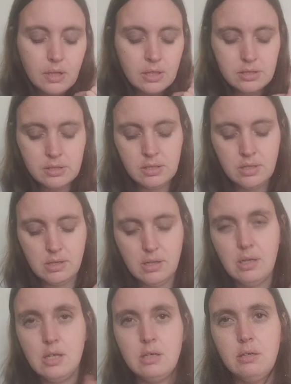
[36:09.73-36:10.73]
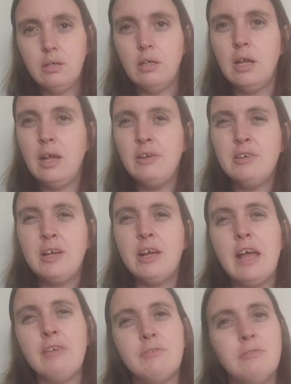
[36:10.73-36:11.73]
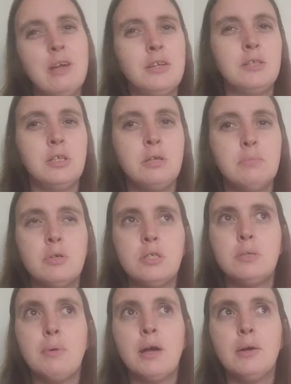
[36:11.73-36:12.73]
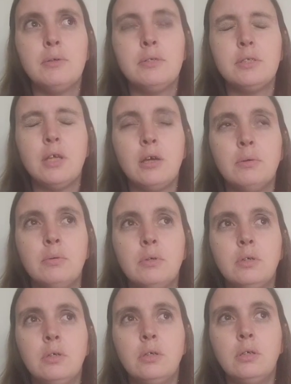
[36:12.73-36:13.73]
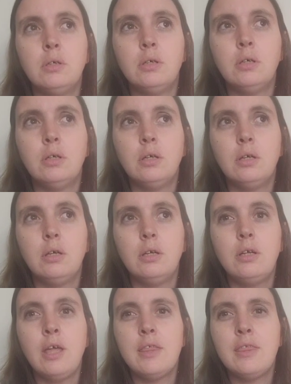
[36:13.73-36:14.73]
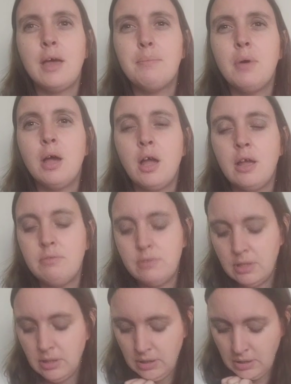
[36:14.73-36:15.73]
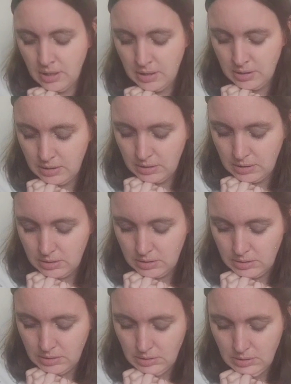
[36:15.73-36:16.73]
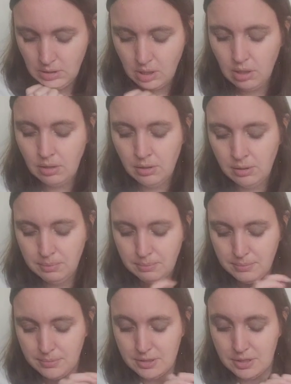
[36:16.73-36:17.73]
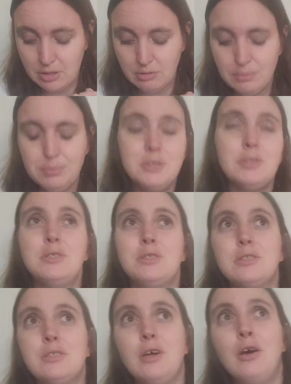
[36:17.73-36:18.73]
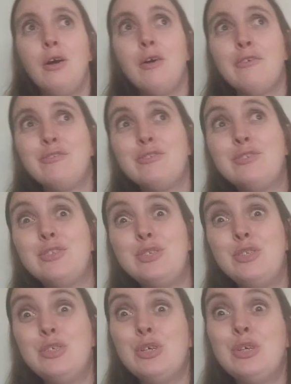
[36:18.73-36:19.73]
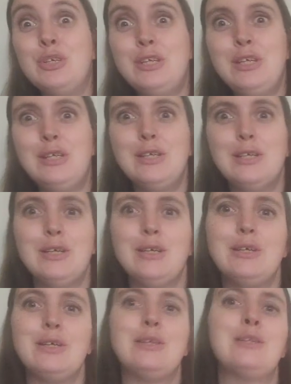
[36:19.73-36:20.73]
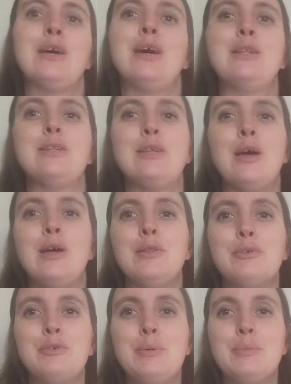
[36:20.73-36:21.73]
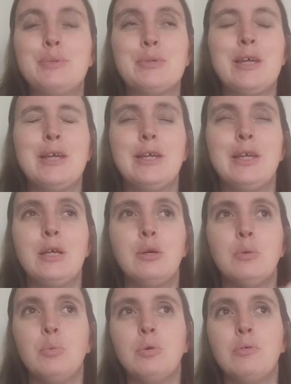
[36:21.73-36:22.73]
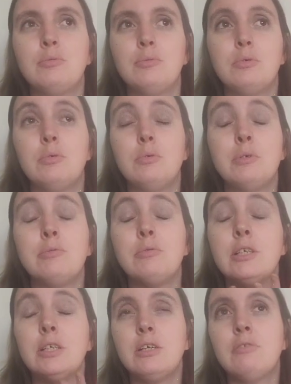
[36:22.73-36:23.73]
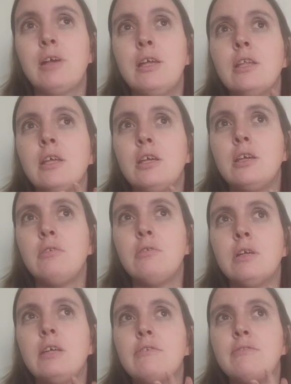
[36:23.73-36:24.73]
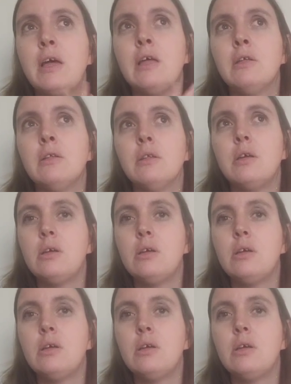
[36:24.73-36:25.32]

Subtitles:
That's an area I haven't read too much about, so yeah, that part I really liked. The descriptions of the journey that the groups were taking were really great. Like, you really felt